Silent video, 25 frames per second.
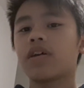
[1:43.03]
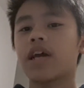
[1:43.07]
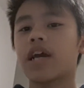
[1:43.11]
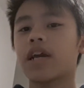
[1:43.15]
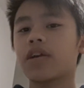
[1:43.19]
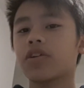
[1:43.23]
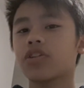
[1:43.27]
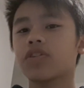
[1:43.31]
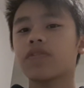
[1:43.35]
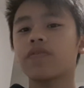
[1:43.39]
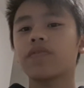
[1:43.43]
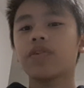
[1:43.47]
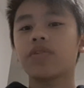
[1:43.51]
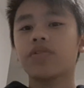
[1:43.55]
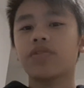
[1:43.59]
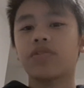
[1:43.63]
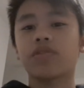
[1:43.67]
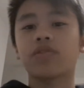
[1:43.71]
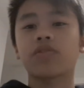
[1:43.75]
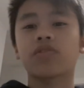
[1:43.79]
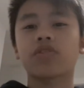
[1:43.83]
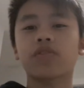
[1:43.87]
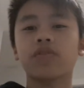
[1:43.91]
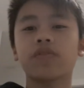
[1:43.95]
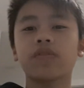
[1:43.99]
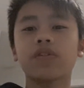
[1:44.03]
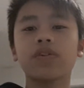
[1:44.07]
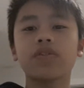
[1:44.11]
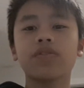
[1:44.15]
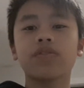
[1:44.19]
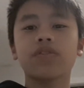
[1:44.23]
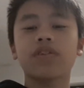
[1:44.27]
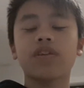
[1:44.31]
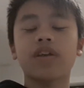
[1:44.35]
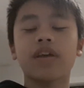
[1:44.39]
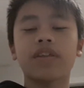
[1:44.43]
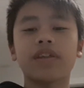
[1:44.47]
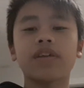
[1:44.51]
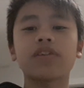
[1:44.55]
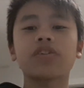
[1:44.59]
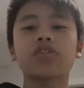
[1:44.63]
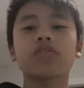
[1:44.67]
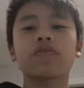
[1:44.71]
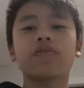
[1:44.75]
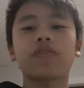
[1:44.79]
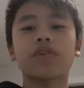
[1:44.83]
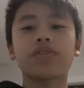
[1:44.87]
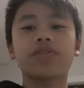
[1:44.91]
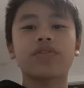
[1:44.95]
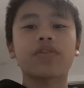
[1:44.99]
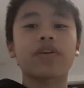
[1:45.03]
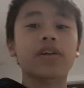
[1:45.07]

extrovert to introvert and introvert